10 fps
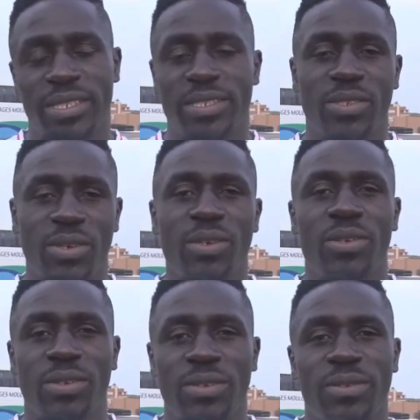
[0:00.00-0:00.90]
so
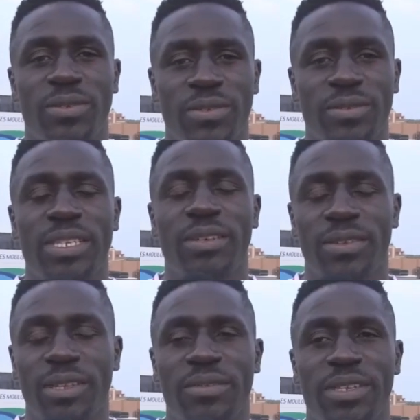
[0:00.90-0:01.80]
wanna
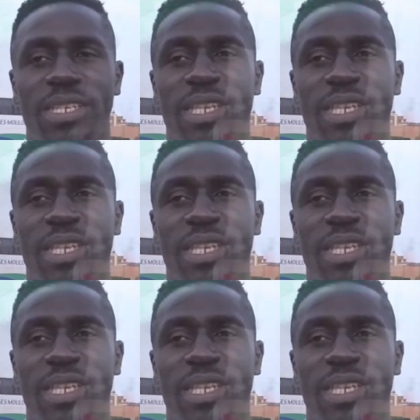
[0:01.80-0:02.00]
feel free now